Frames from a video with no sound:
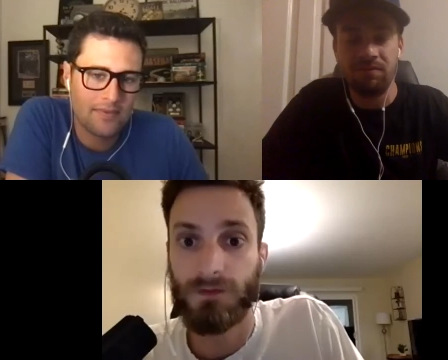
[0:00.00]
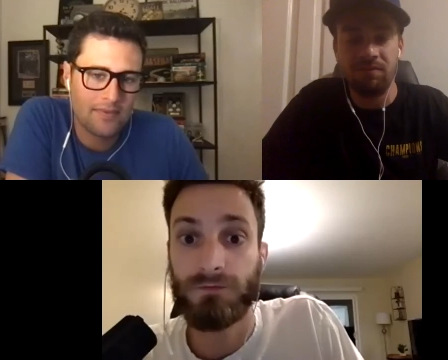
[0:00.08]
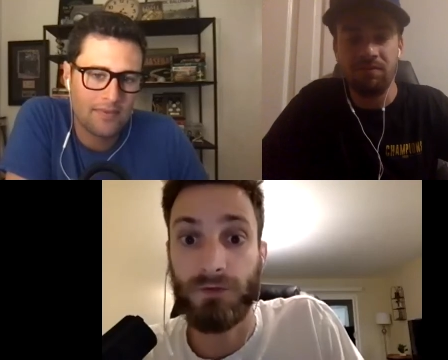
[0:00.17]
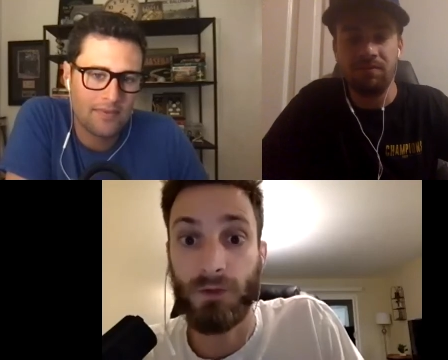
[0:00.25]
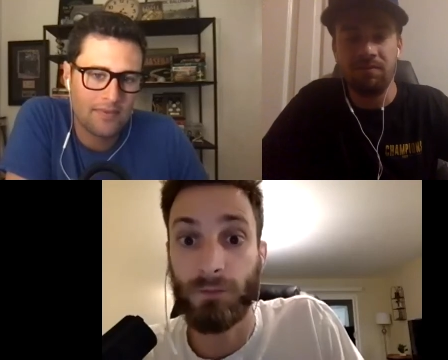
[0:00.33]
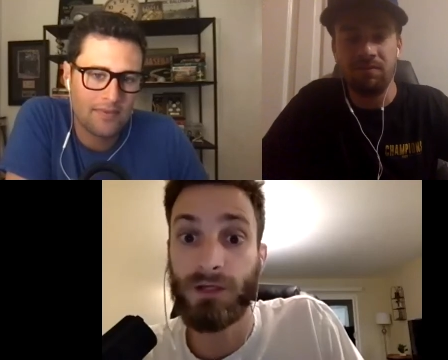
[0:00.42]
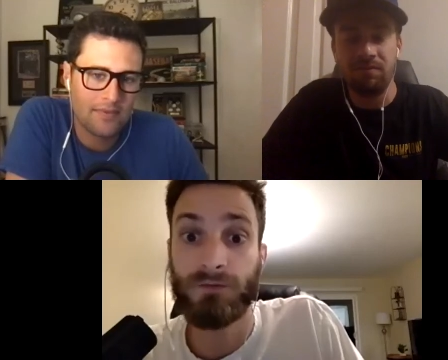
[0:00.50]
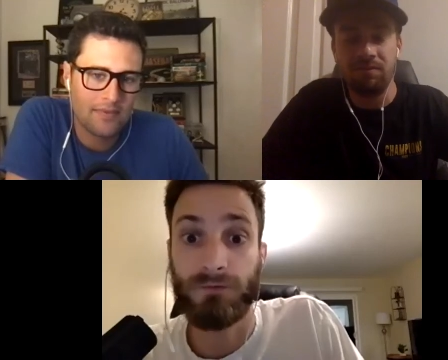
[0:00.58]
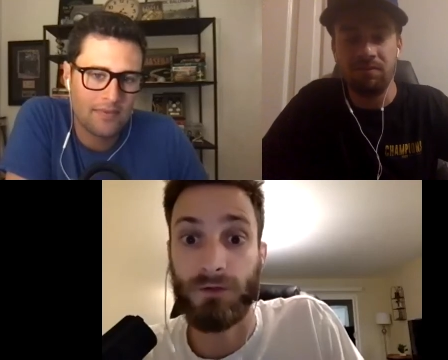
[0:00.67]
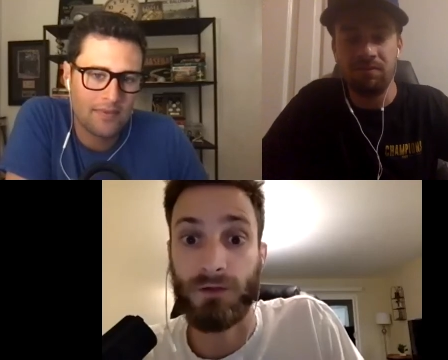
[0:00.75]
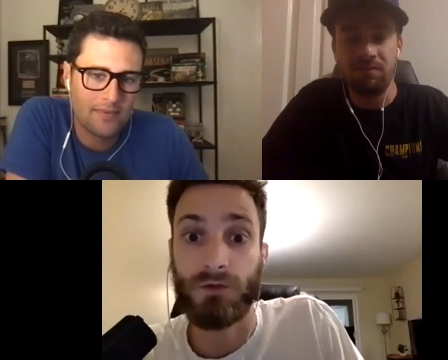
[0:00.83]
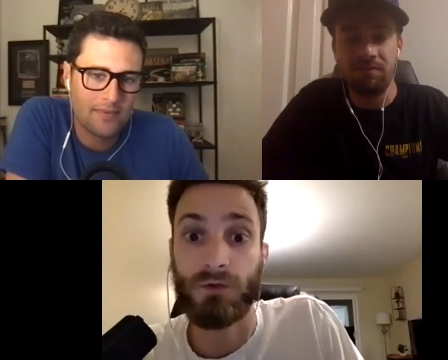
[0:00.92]
Speaker 1: Phil
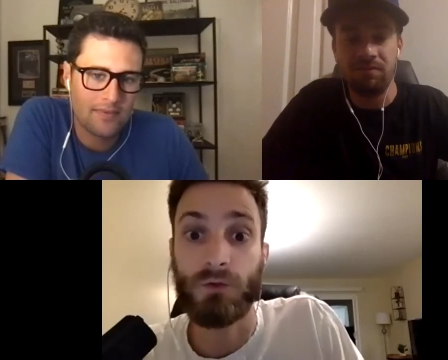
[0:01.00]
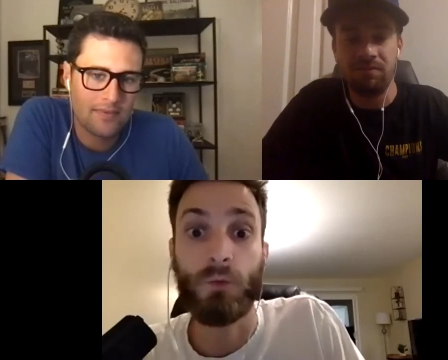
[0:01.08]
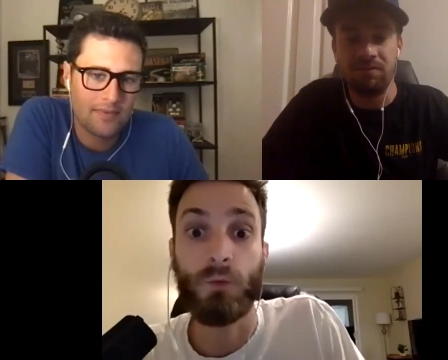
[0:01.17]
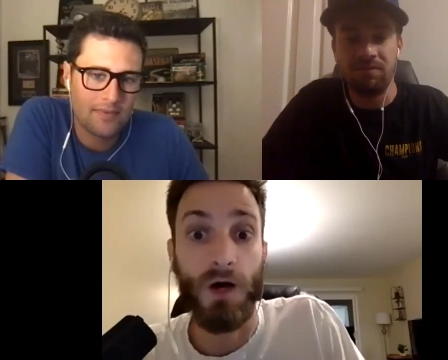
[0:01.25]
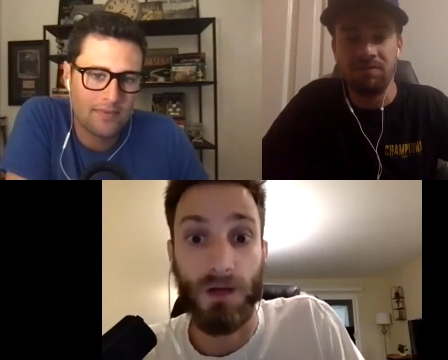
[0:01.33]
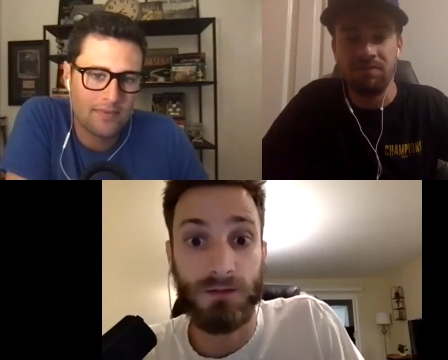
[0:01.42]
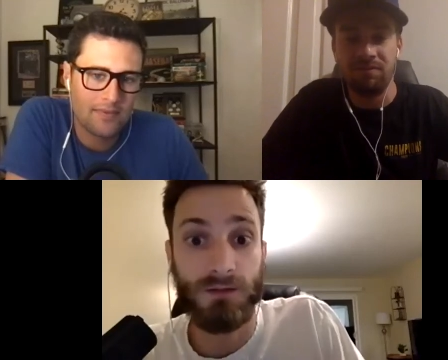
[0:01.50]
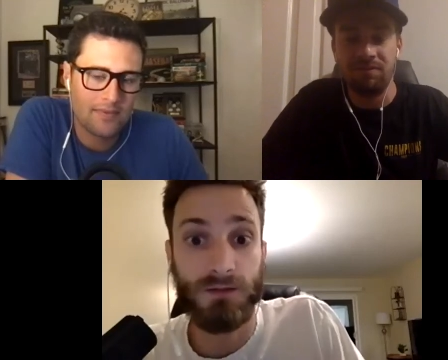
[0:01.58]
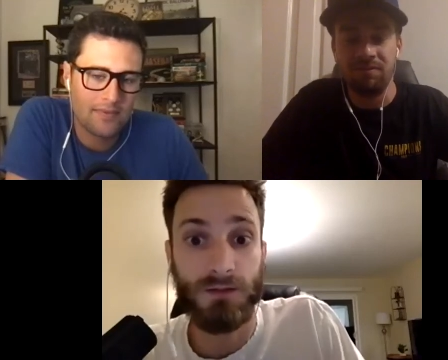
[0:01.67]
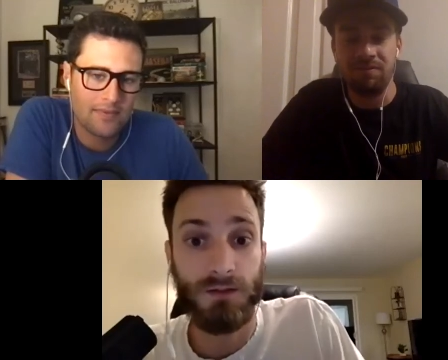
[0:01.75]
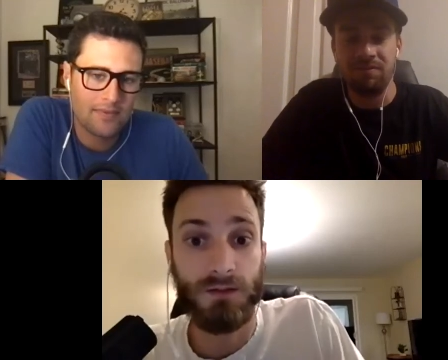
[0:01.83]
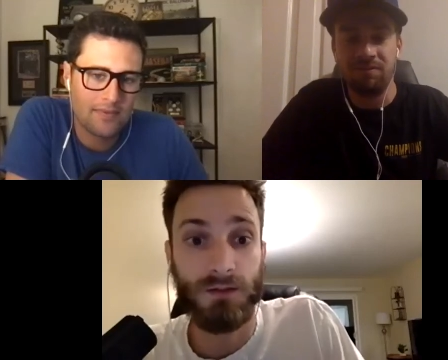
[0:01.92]
Bickford, who was
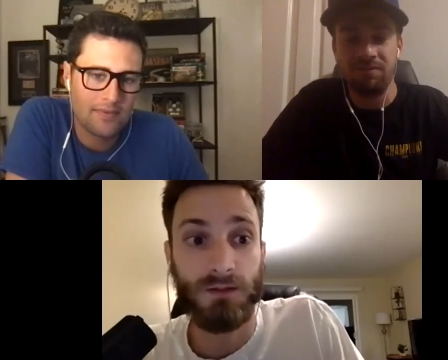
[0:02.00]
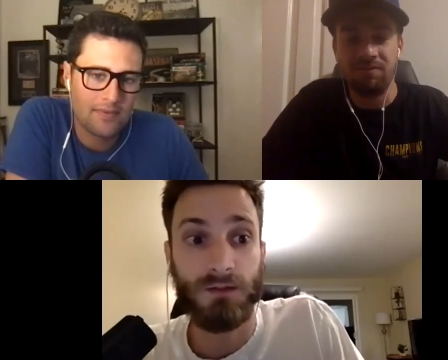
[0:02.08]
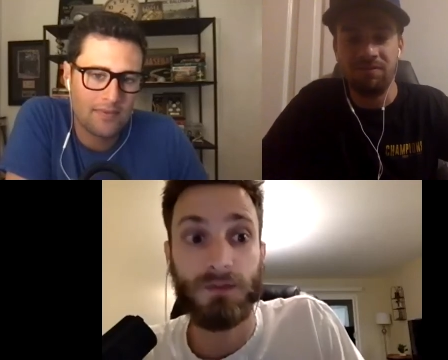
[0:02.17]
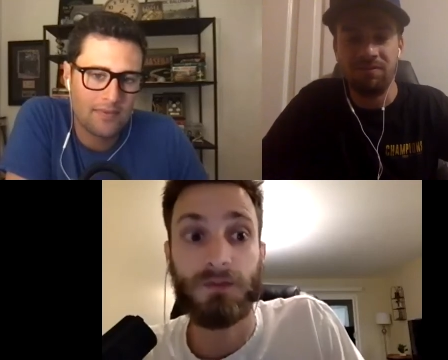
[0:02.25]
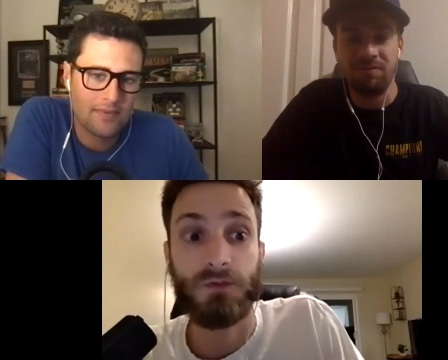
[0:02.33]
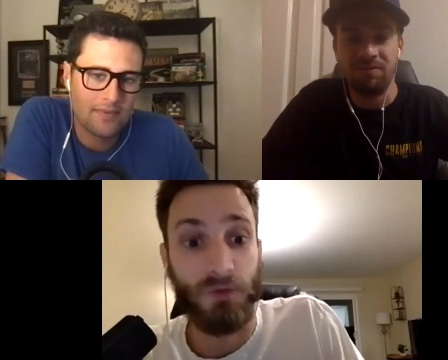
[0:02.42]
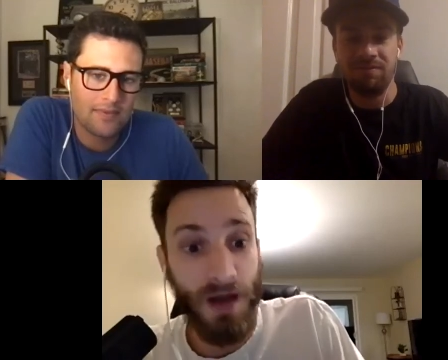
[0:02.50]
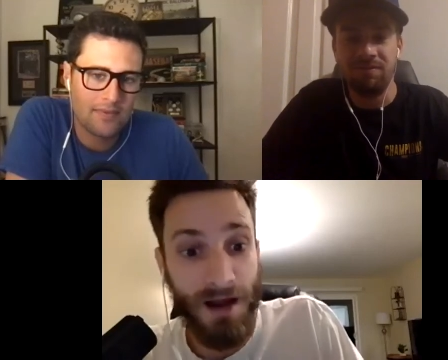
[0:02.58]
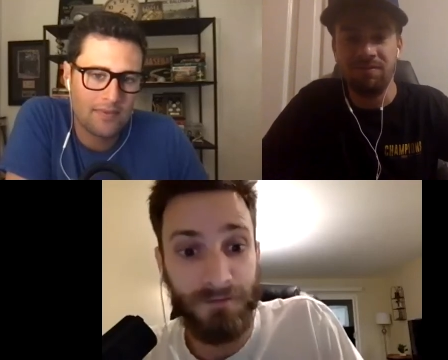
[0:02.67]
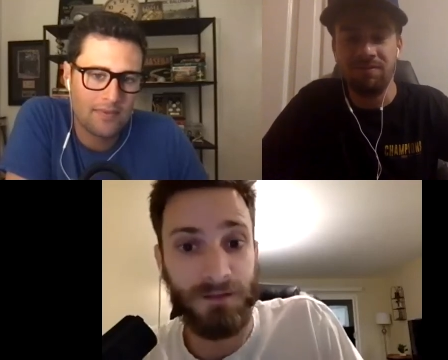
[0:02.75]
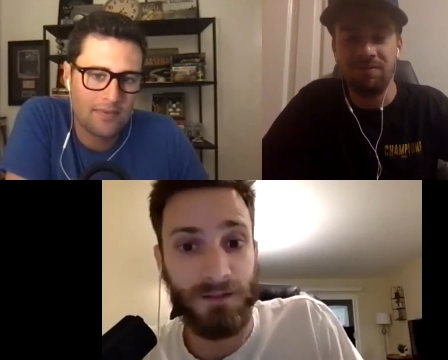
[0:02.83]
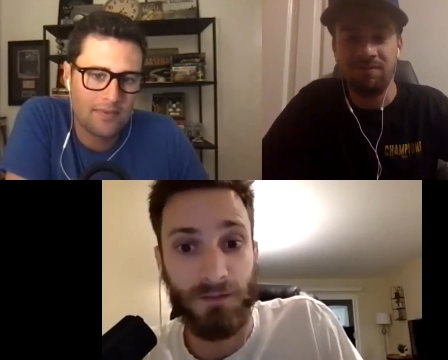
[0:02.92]

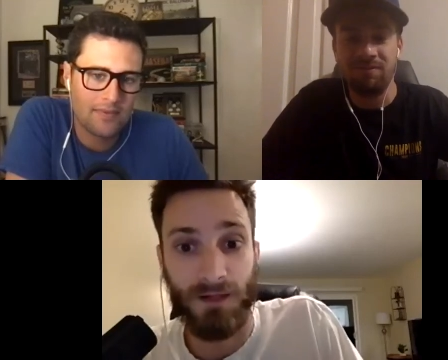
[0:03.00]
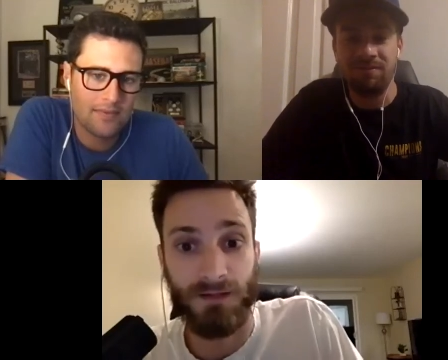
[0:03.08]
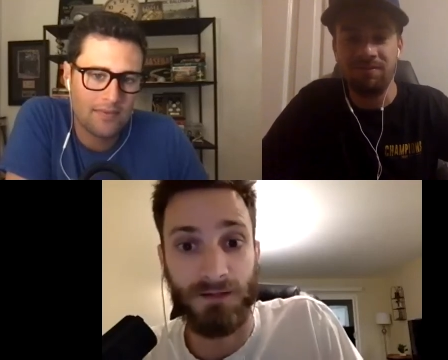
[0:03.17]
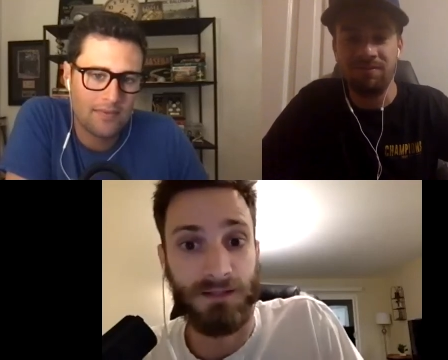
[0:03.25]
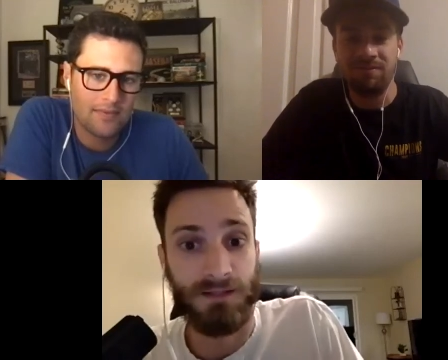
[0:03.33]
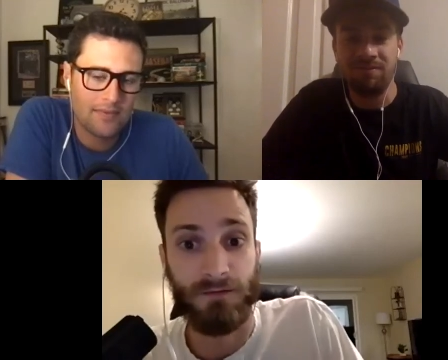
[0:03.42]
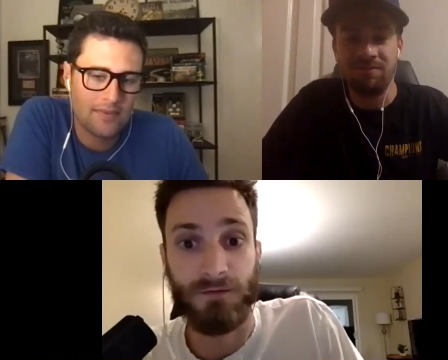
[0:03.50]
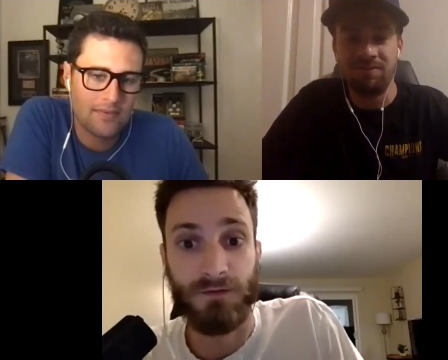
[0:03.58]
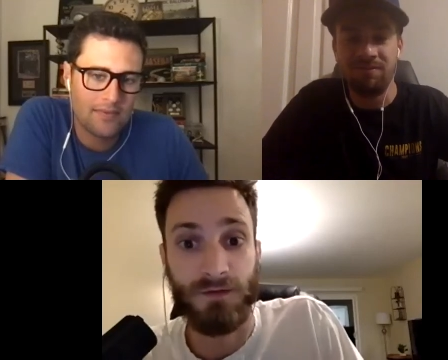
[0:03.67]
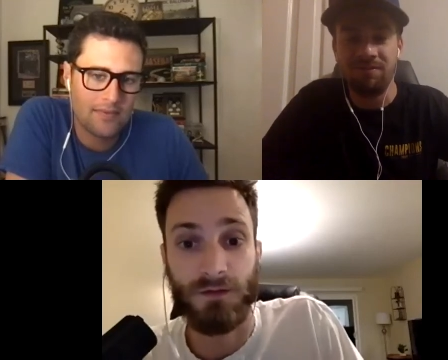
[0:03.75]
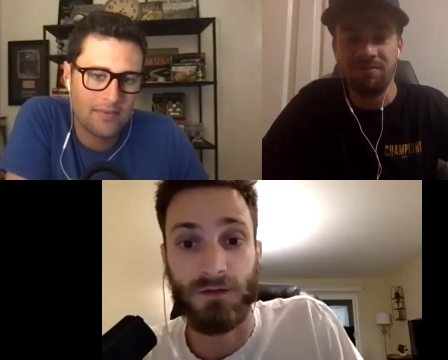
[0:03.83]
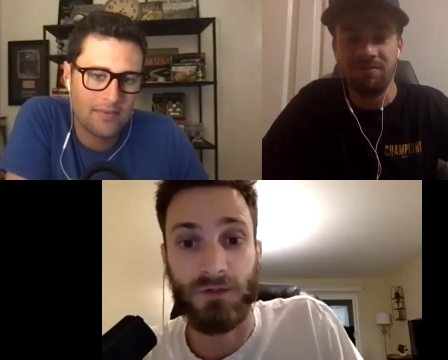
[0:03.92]
drafted by the San
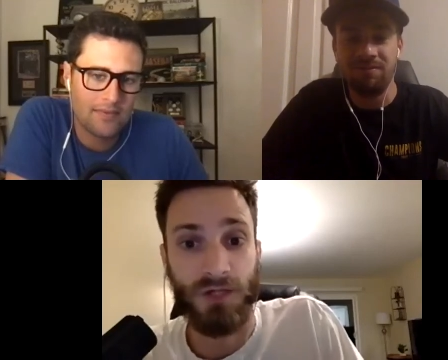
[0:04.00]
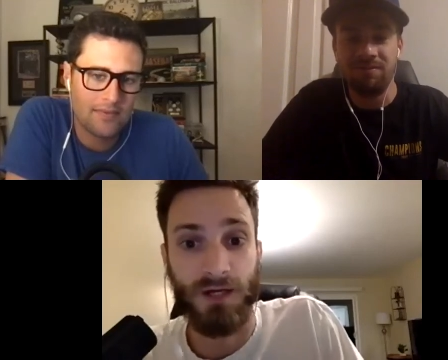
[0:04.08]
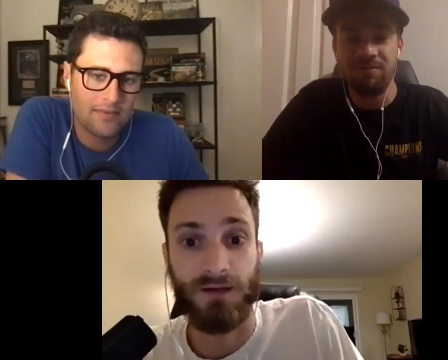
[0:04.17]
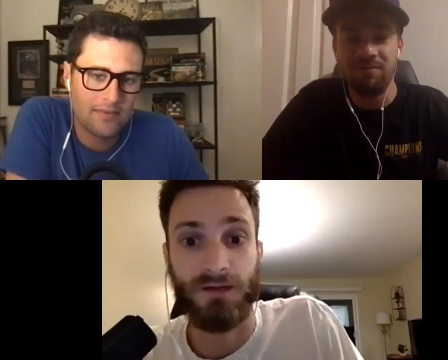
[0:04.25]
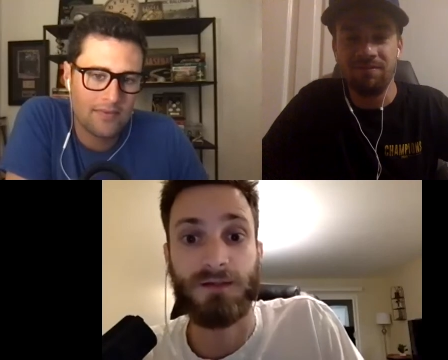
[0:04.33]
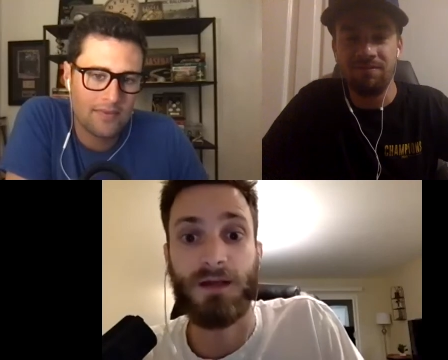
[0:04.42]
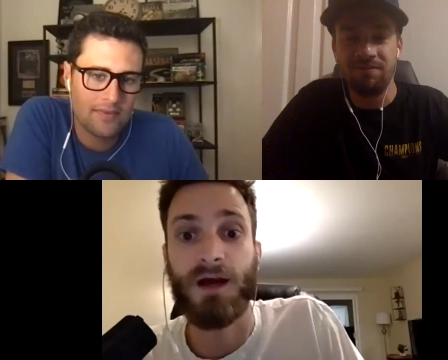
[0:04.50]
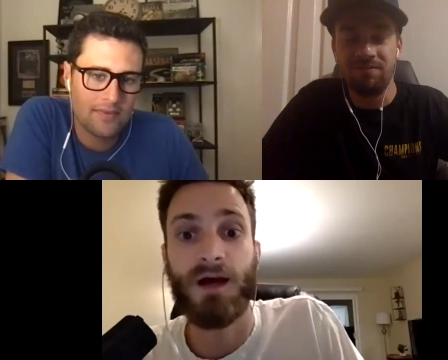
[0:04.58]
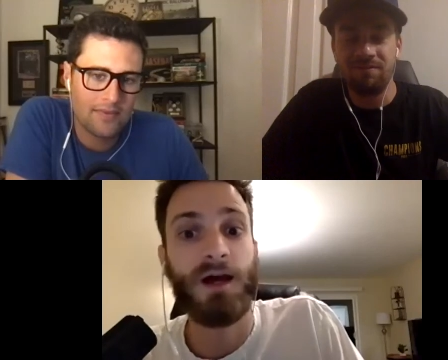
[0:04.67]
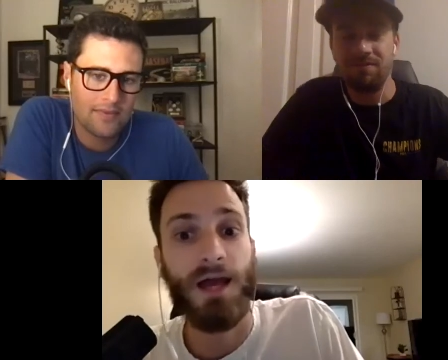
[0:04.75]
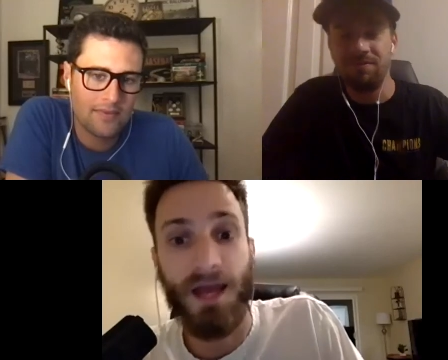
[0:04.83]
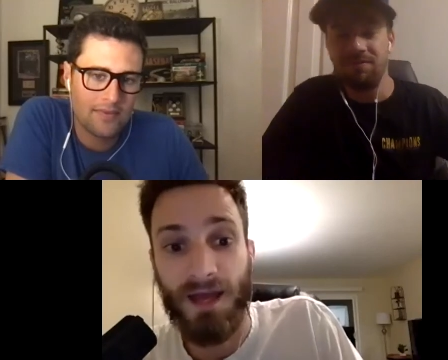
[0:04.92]
Francisco Giants
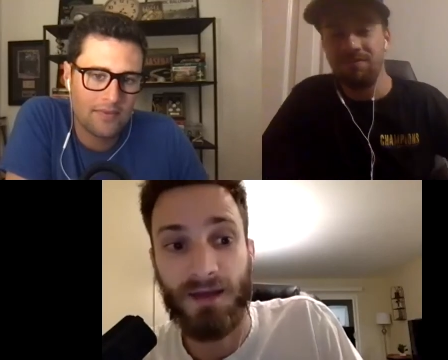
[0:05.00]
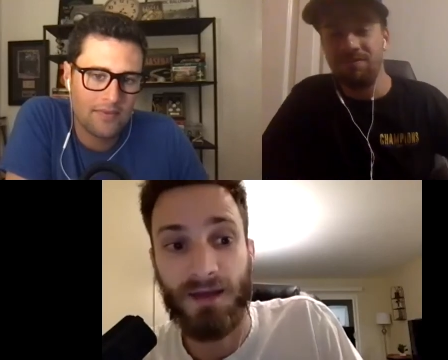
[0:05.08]
ahead